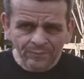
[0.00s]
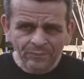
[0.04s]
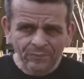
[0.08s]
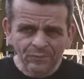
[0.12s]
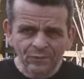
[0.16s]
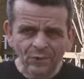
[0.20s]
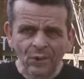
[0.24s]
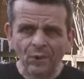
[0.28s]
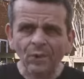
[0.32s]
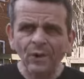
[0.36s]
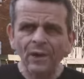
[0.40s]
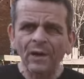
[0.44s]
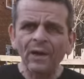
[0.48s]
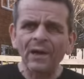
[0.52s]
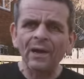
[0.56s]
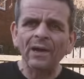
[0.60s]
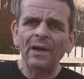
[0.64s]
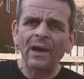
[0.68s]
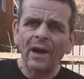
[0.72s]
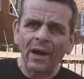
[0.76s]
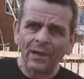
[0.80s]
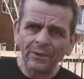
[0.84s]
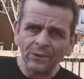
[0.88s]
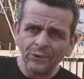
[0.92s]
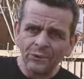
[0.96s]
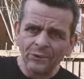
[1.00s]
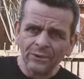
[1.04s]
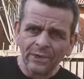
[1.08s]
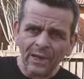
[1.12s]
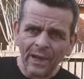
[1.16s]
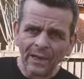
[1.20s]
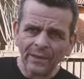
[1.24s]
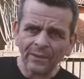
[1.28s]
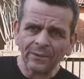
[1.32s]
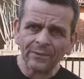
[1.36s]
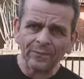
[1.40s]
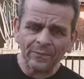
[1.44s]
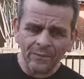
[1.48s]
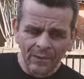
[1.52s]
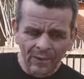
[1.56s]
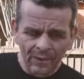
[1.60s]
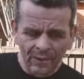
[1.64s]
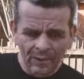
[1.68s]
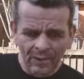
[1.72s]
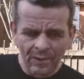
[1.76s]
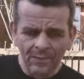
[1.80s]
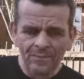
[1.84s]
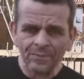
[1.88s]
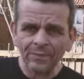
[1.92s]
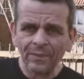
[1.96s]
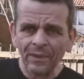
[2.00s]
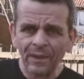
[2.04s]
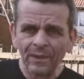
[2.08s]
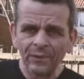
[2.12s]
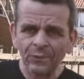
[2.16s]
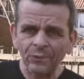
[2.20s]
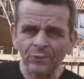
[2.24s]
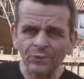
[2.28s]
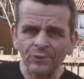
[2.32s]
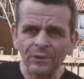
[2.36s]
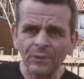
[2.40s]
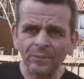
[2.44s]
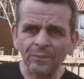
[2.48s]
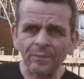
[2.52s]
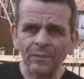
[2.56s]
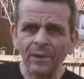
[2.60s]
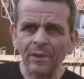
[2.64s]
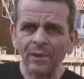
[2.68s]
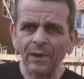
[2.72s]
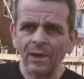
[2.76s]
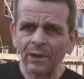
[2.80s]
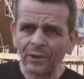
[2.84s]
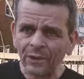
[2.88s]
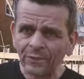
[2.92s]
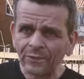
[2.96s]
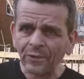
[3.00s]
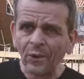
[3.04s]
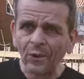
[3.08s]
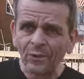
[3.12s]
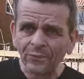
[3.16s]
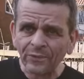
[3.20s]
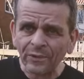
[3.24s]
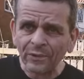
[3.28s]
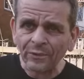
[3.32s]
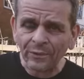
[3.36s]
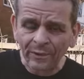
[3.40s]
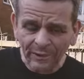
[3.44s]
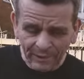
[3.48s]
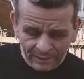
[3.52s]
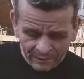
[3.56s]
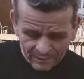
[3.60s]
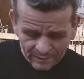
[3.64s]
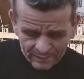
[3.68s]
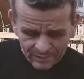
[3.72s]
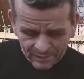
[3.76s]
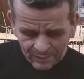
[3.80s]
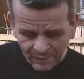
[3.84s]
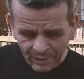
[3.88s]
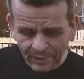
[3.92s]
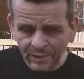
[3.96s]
So I use that, um, use some uh, a lot of coffee grains,